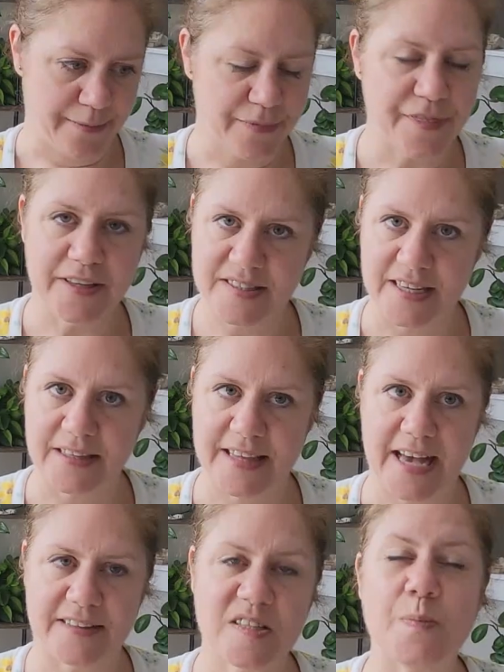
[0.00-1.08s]
Things like
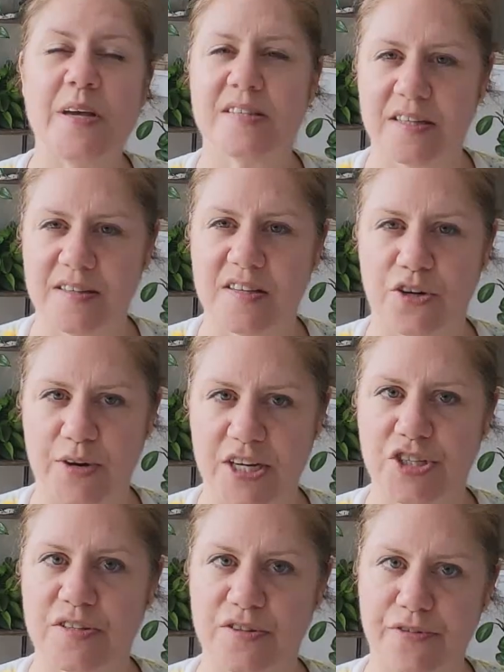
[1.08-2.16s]
that. Space
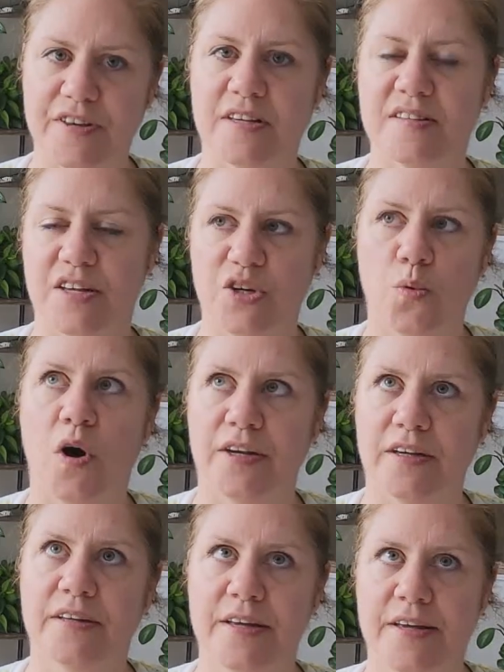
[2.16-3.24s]
considerations are things that you want
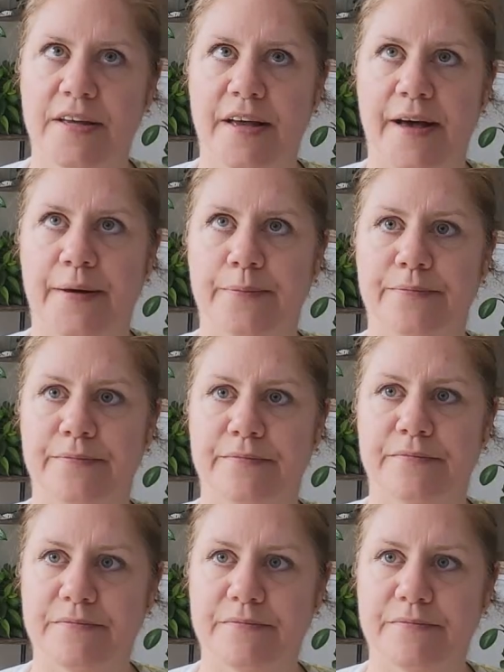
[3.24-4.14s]
to